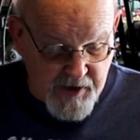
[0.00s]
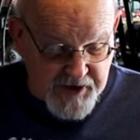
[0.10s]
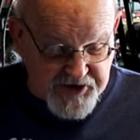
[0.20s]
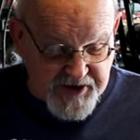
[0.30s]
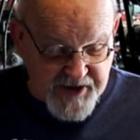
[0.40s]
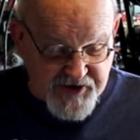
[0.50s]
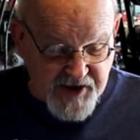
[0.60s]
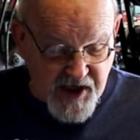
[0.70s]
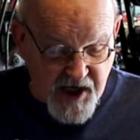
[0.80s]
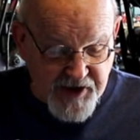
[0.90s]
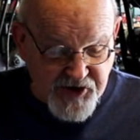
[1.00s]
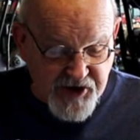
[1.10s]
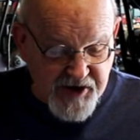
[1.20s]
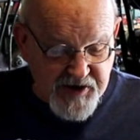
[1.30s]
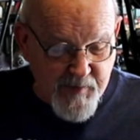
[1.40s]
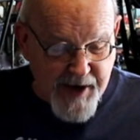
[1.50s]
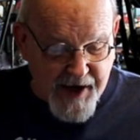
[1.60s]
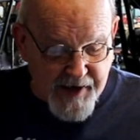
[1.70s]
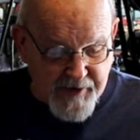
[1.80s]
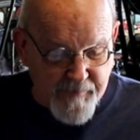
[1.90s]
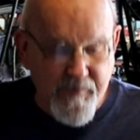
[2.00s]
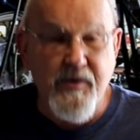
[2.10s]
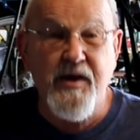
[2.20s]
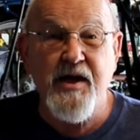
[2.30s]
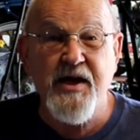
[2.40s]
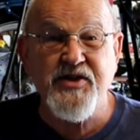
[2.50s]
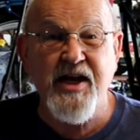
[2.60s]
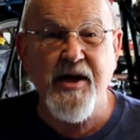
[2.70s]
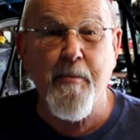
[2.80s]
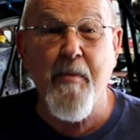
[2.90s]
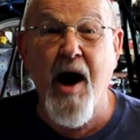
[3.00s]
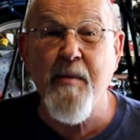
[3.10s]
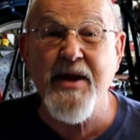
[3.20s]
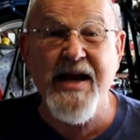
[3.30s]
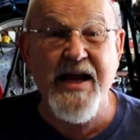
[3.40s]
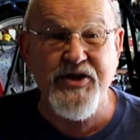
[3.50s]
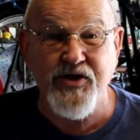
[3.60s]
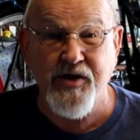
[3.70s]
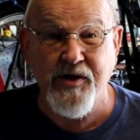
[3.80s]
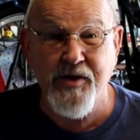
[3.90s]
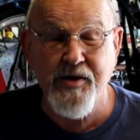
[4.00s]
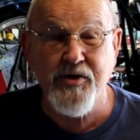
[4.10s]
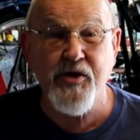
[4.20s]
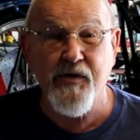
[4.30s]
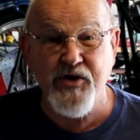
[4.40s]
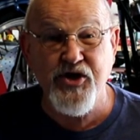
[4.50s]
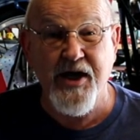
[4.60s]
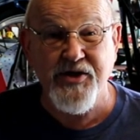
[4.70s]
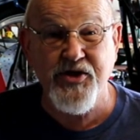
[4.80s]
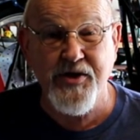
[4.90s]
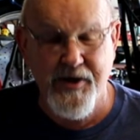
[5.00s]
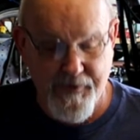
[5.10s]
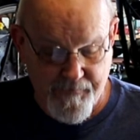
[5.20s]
It says, an unjust man is an abomination to the just,